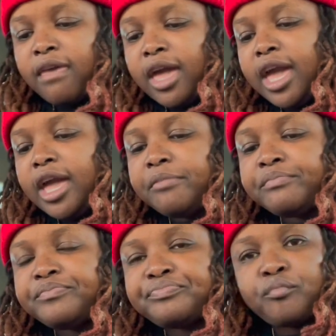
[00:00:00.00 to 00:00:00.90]
And
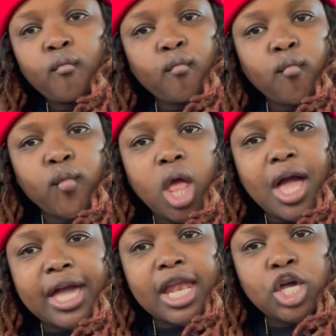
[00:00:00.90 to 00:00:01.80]

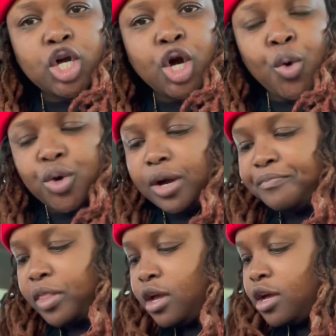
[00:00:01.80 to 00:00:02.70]
I got a little Coke.
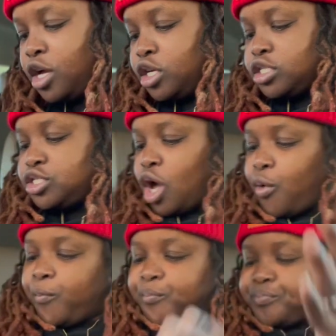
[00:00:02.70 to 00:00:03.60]

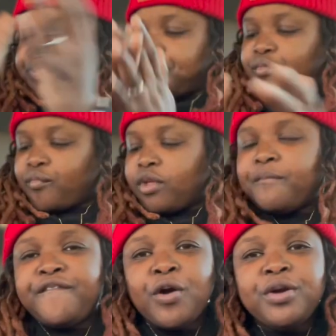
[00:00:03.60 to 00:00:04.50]
So,
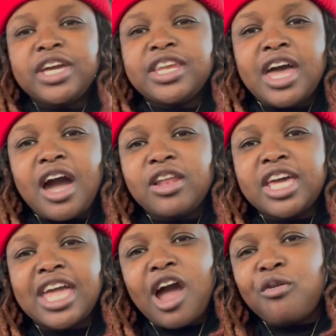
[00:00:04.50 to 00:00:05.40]
before we get into all
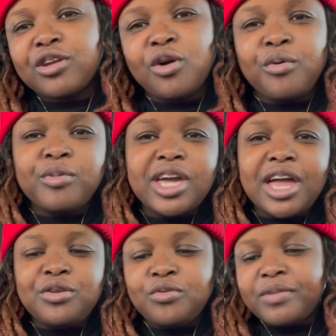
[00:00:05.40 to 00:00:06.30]
that, y'all already know what we
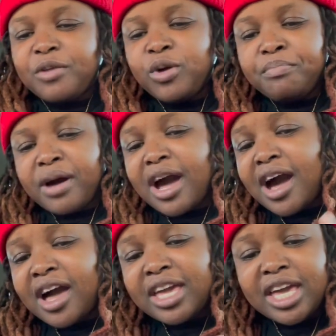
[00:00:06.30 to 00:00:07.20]
gotta do, man. We
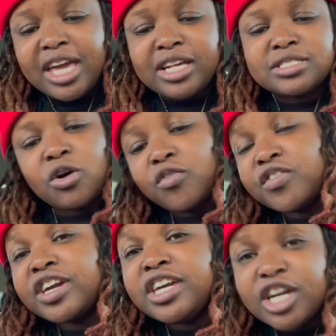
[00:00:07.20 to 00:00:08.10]
bow our heads over
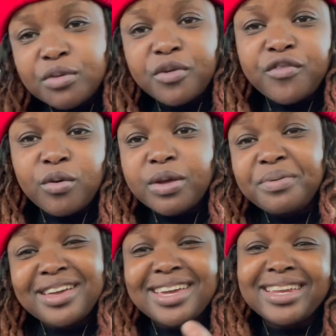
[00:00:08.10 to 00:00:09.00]
here before we
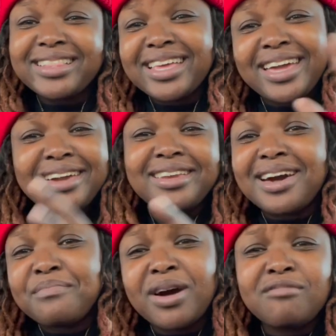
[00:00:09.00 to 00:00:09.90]
put anything in
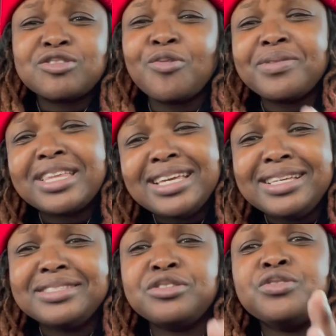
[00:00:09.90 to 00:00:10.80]
our mouth. So
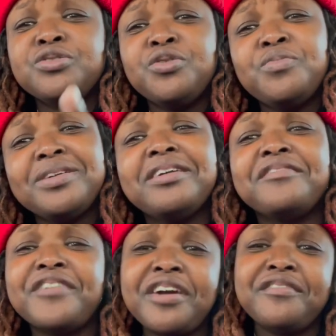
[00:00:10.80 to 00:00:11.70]
please, do me a
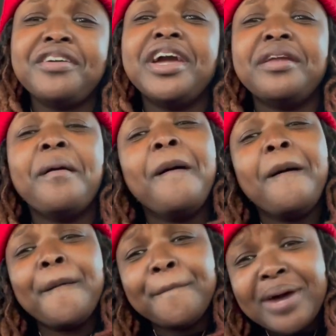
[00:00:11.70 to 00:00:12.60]
favor and
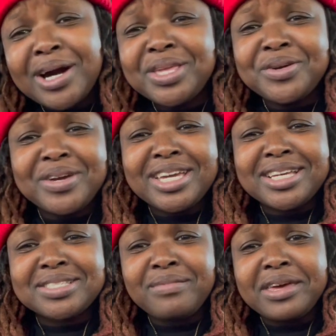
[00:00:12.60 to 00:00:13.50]
bow your
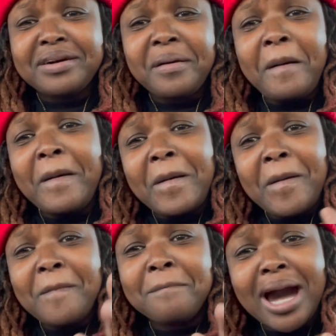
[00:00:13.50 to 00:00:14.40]
heads, player.
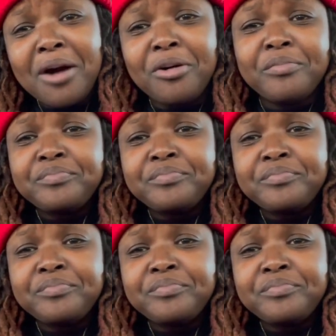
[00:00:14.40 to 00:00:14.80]
Bow.